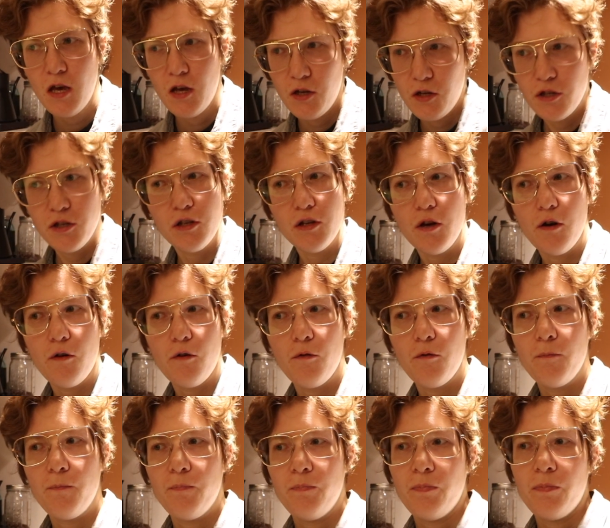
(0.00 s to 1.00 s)

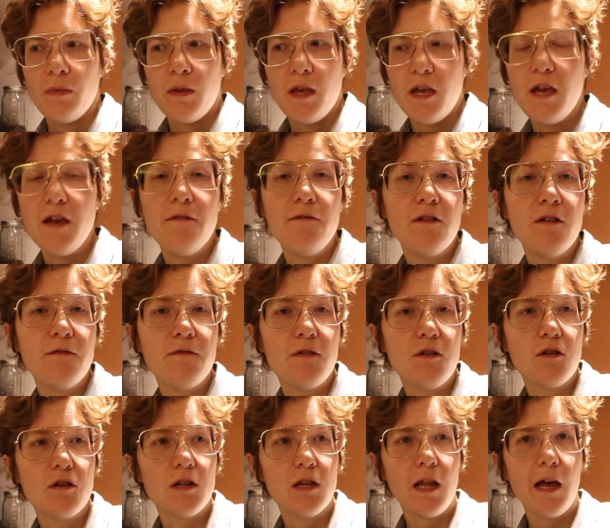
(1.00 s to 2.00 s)
So even if
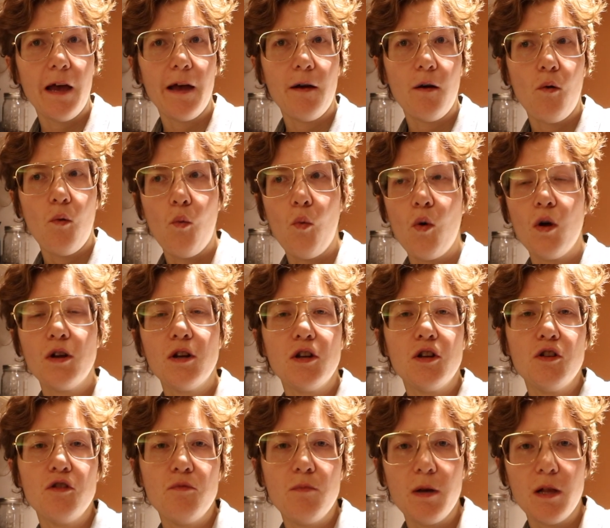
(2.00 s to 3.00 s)
there's like 1 to
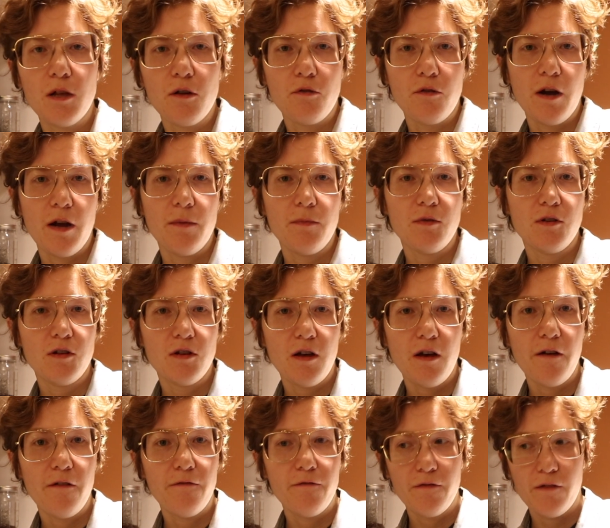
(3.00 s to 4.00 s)
2 milligrams
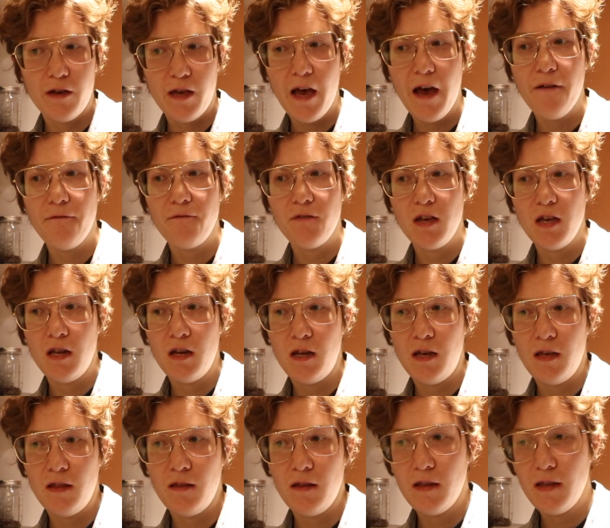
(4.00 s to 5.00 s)
of caffeine
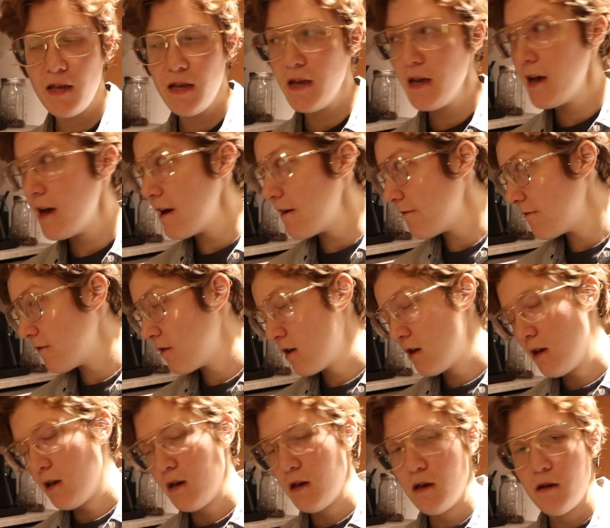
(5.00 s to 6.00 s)
in the decaf,
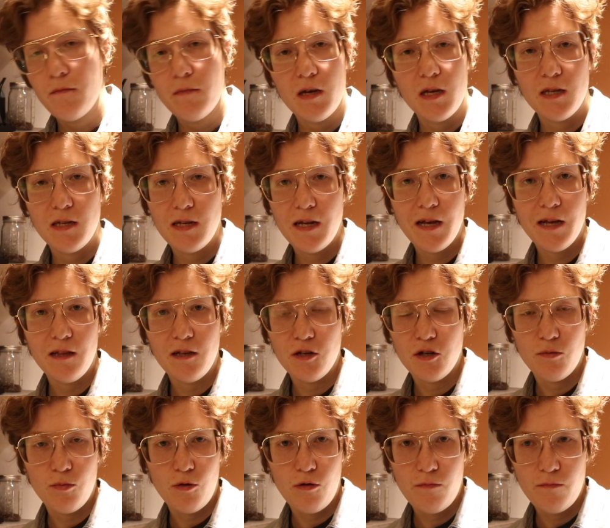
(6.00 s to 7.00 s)
it's
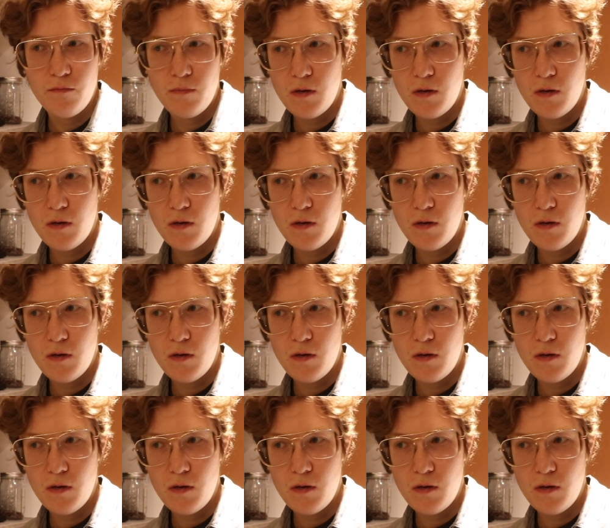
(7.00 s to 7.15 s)
negligible.